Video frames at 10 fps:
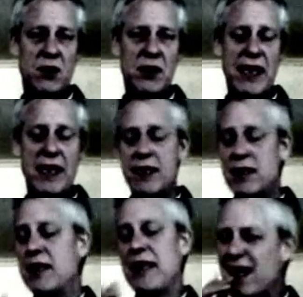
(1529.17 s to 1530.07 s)
Okay?
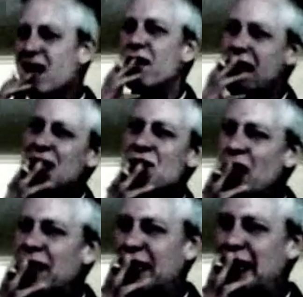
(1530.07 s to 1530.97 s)
Here, that's
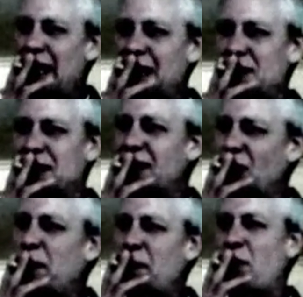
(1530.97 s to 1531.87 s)
not the case. It's a
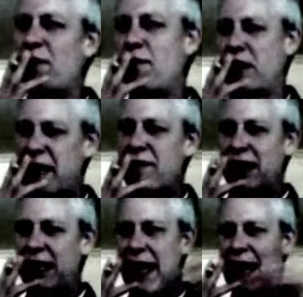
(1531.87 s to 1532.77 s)
little bit more
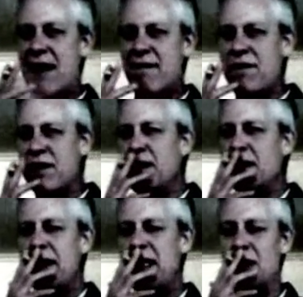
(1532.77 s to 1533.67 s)
forgiving to have.
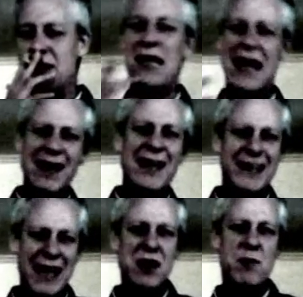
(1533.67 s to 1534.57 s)
It's kind of
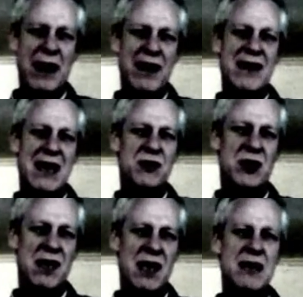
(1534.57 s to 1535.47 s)
like death by
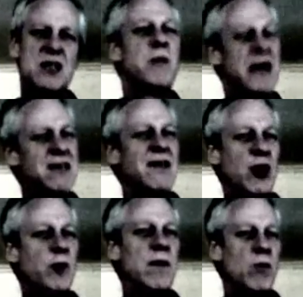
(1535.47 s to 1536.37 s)
1,000 cuts, but it's a
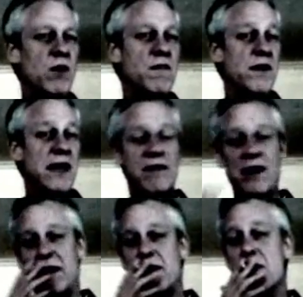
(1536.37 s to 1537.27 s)
little bit more forgiving.